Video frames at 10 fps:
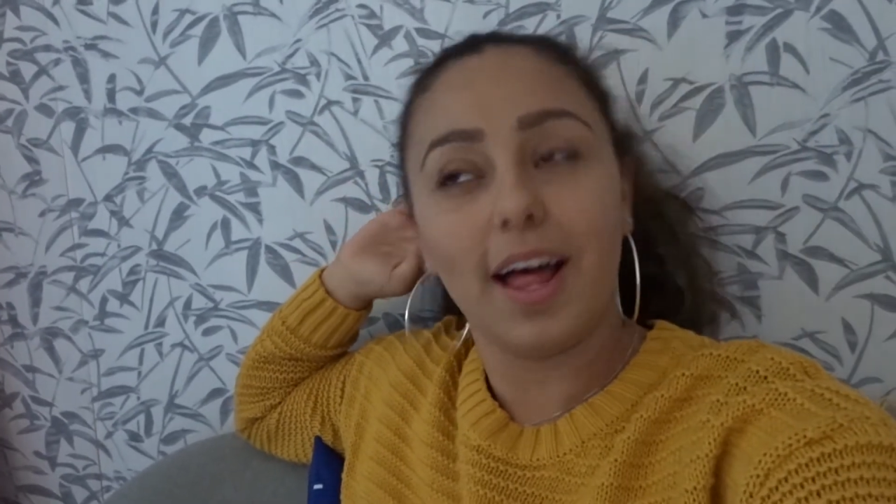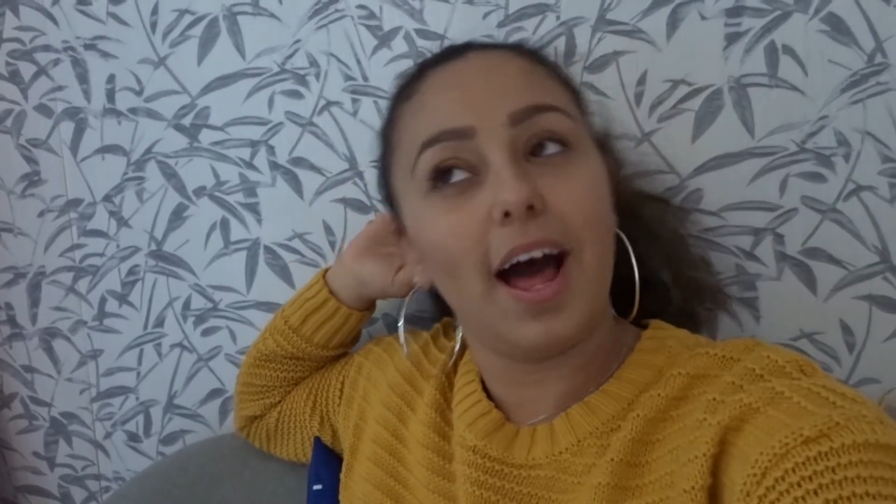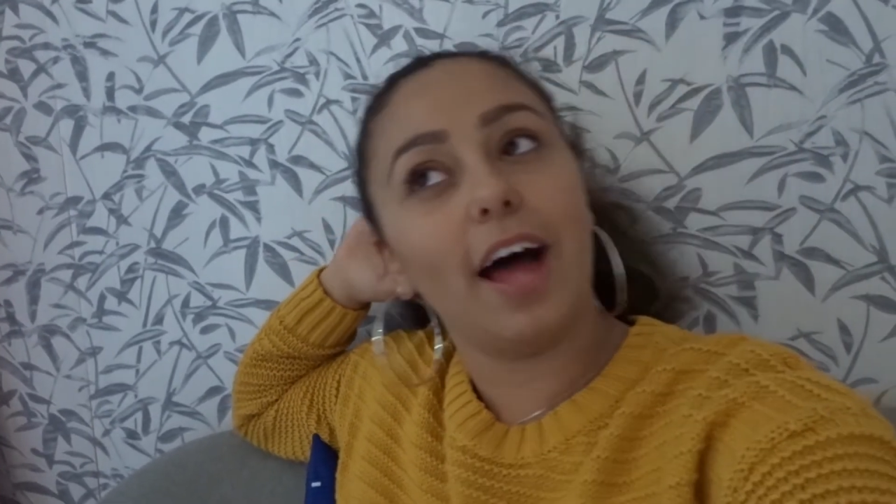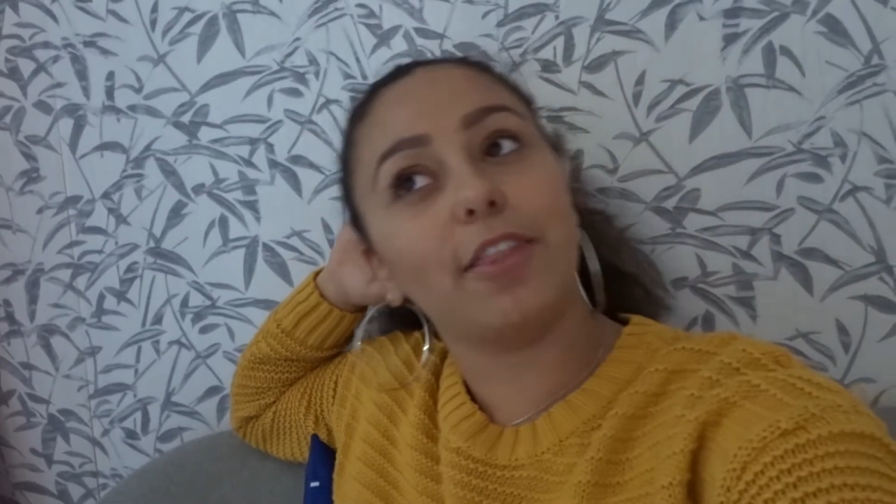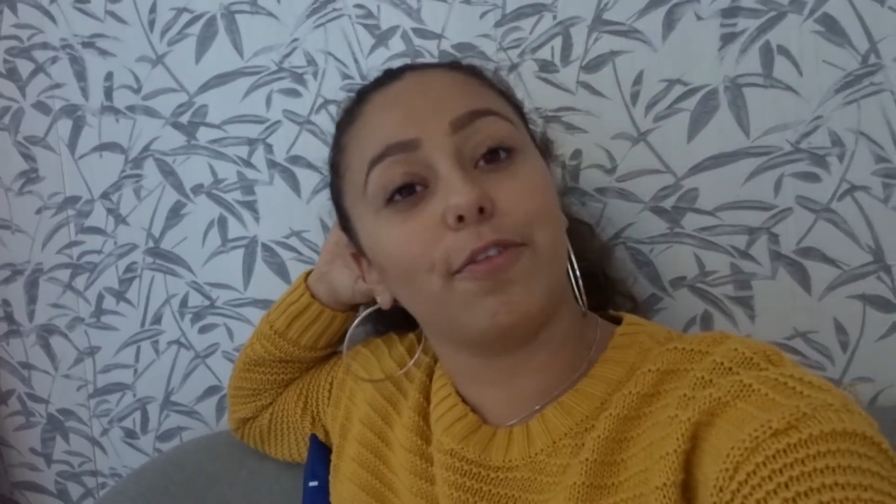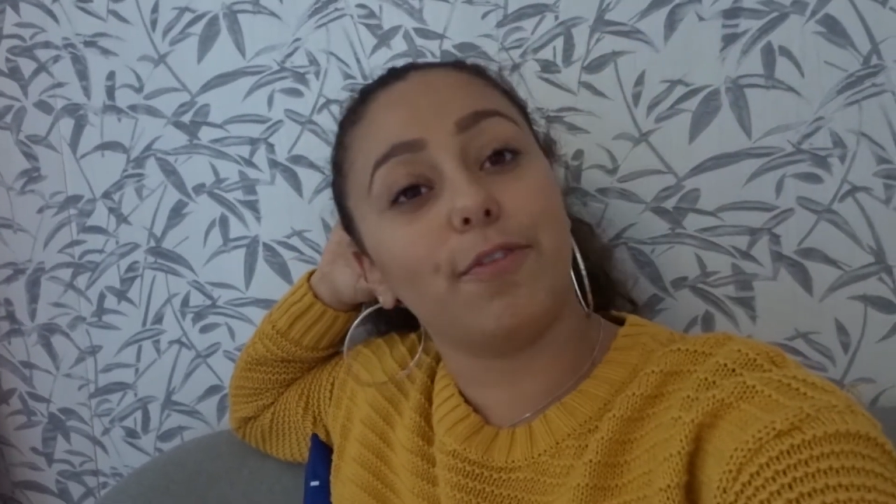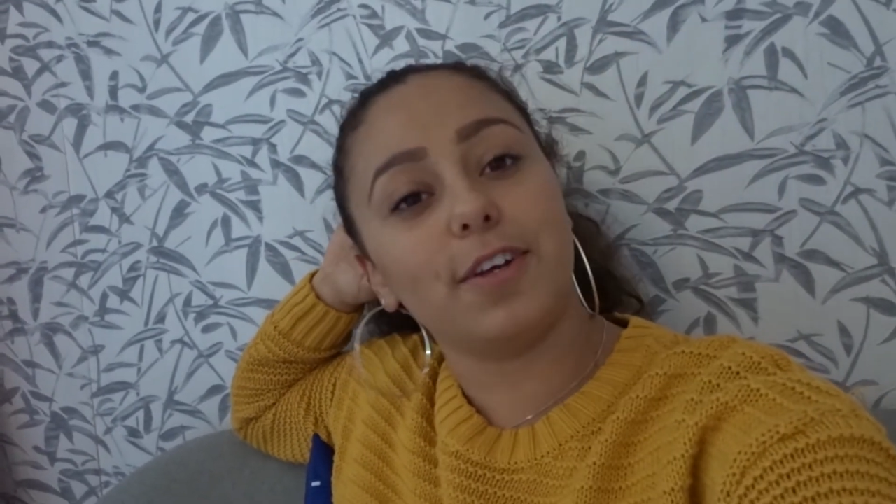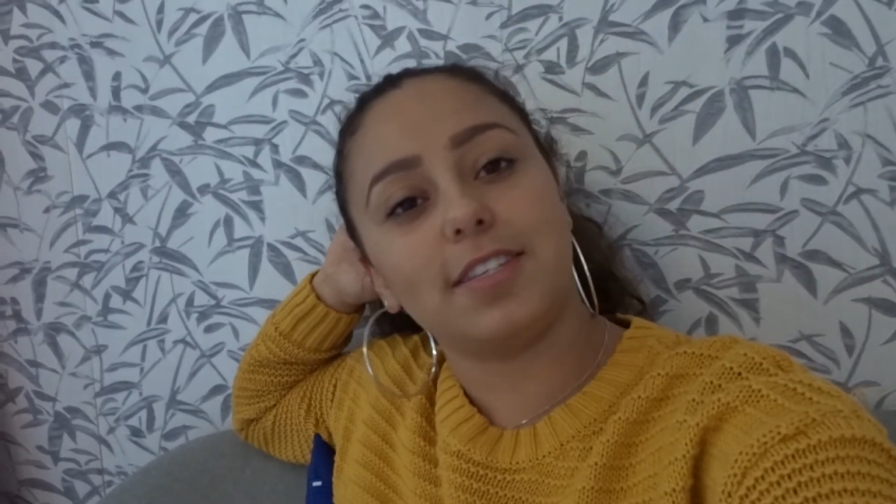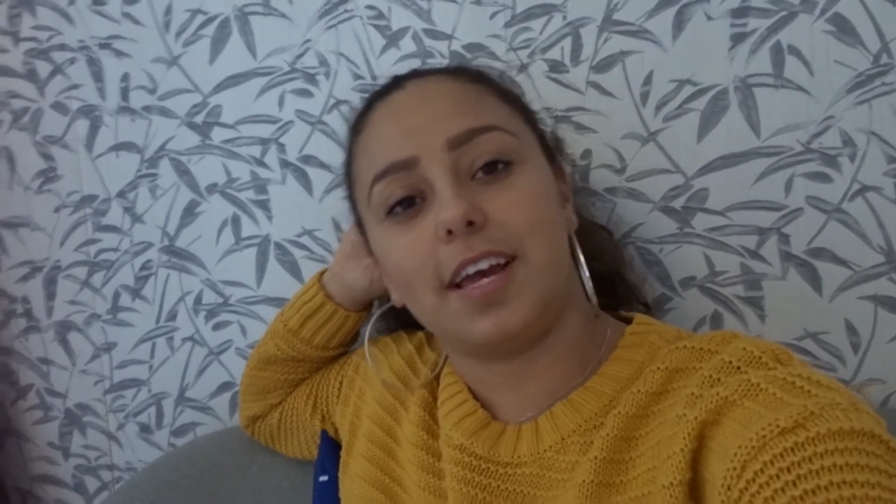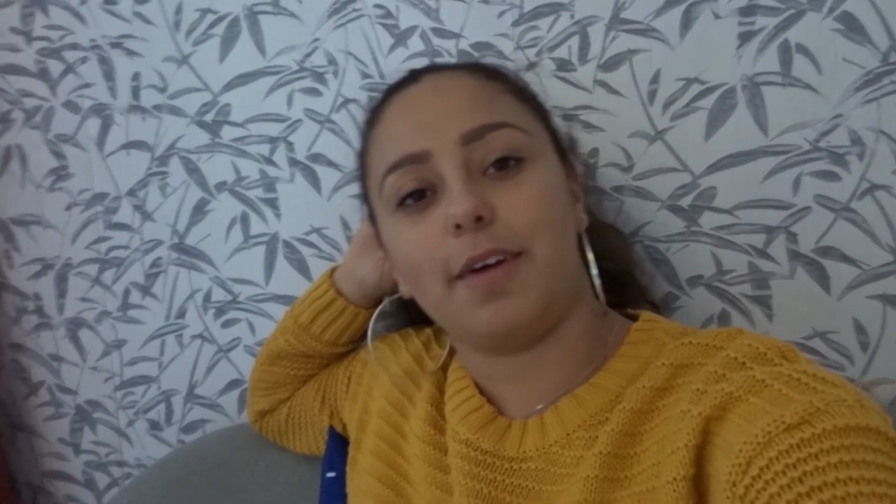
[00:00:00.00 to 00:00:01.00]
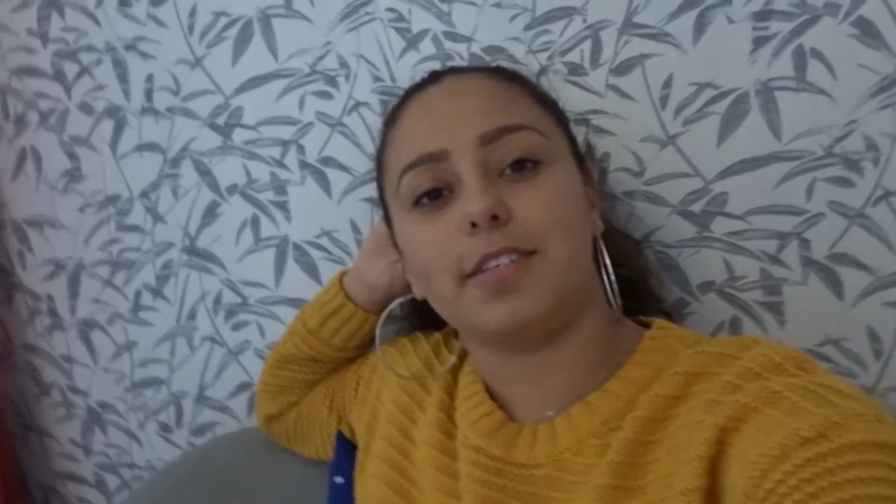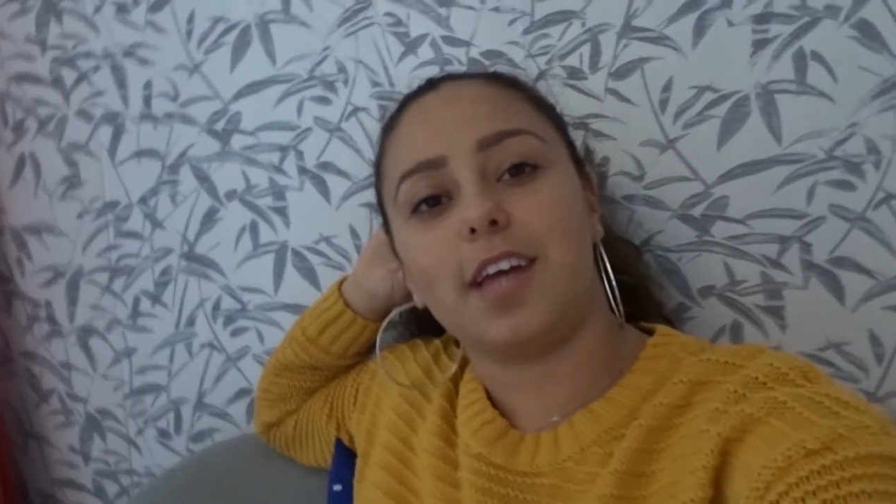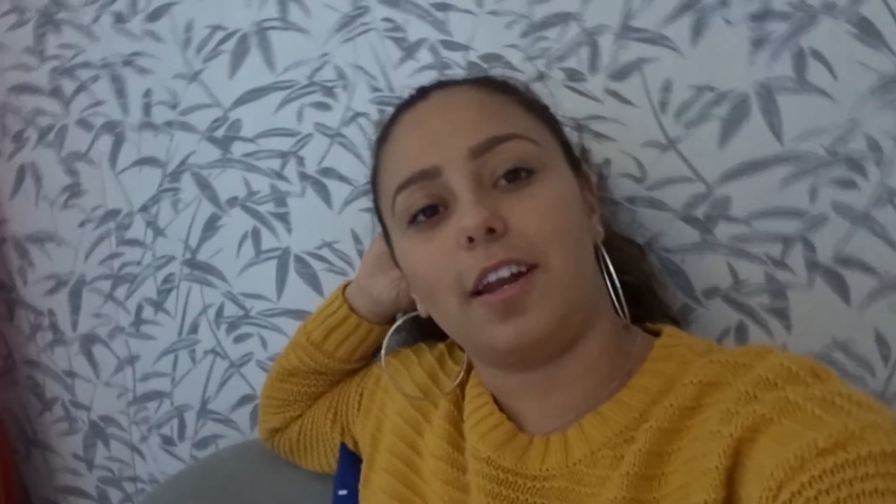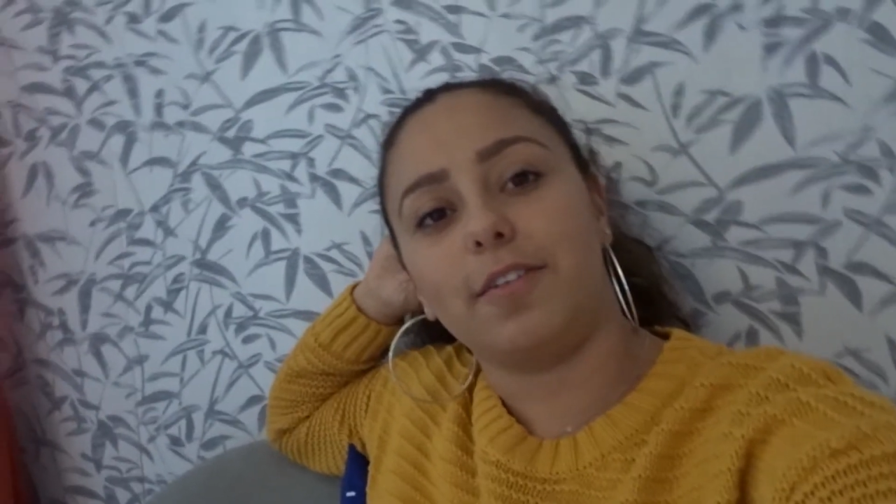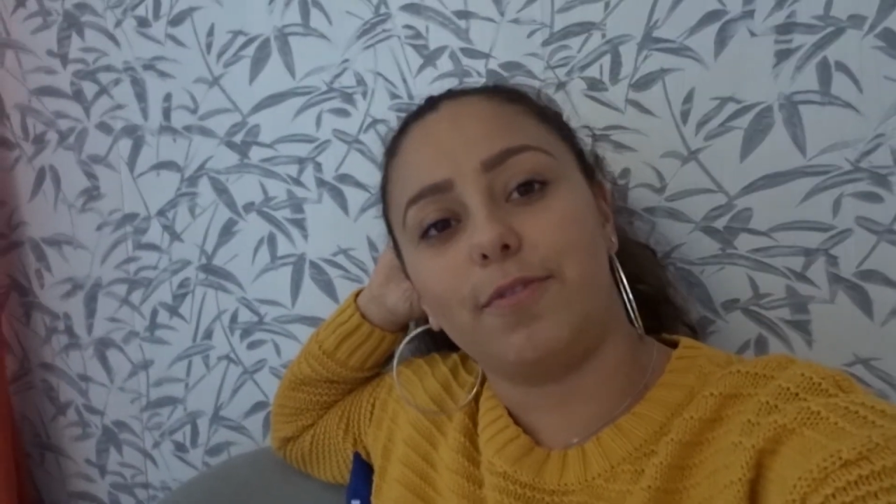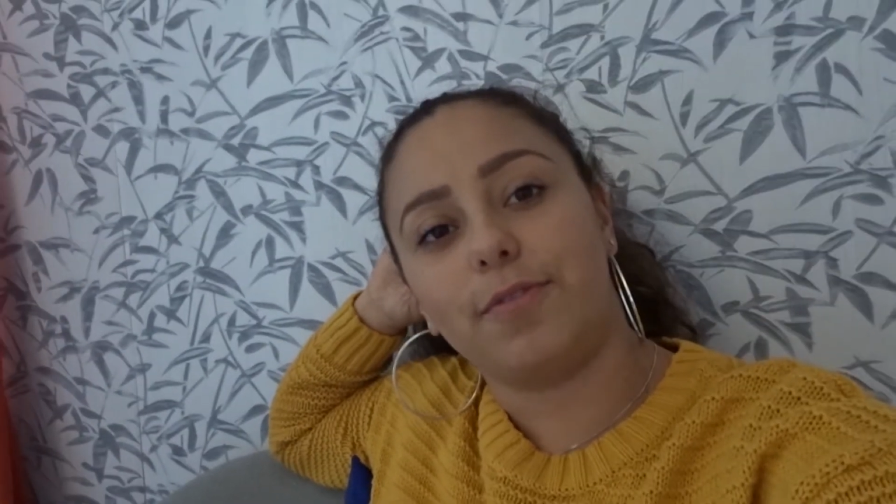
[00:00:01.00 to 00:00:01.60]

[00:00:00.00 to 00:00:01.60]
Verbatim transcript: At the first day, I was kind of